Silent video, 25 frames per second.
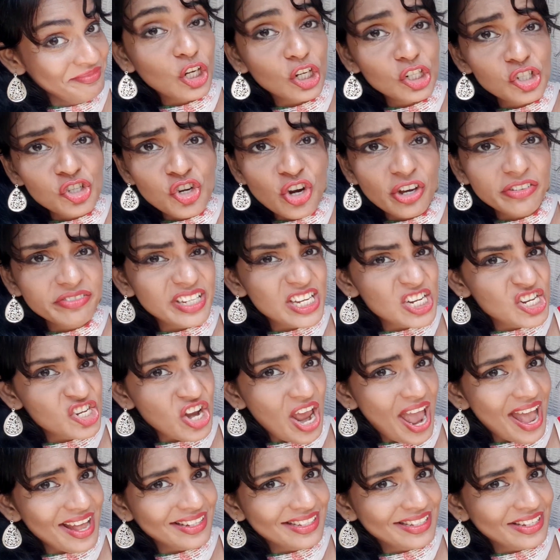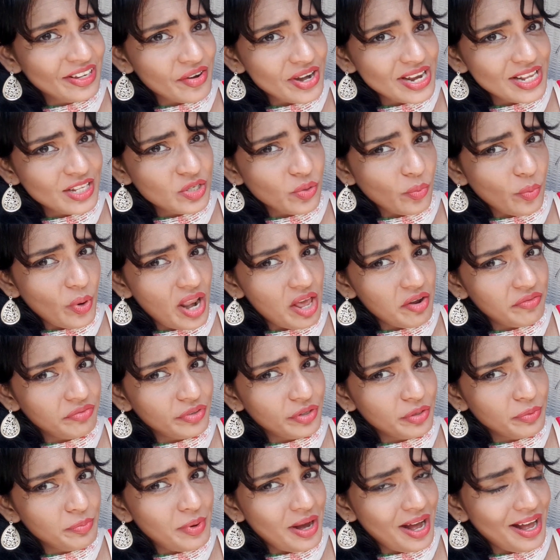Not sure if they shared screens or
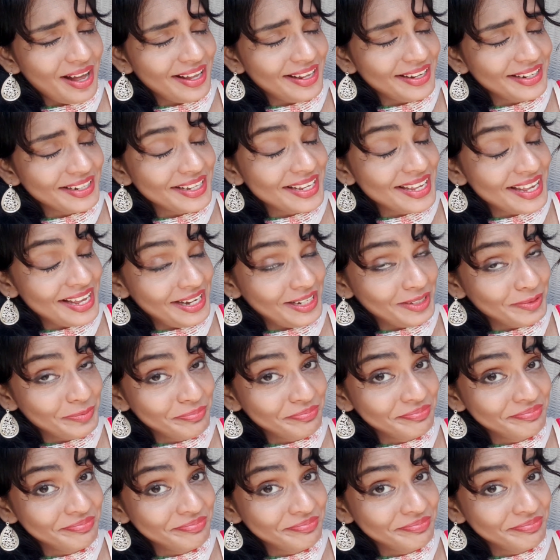whatever, but yeah.